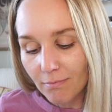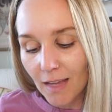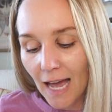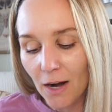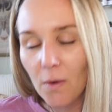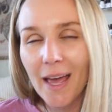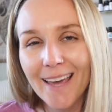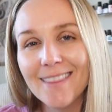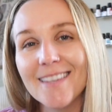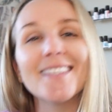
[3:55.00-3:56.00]
I don't
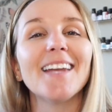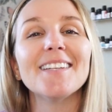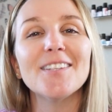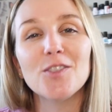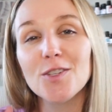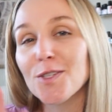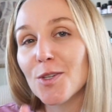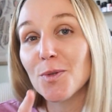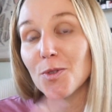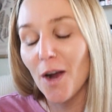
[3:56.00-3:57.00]
hate the scent, it's just
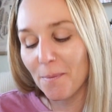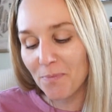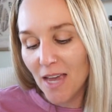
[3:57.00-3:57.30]
too strong.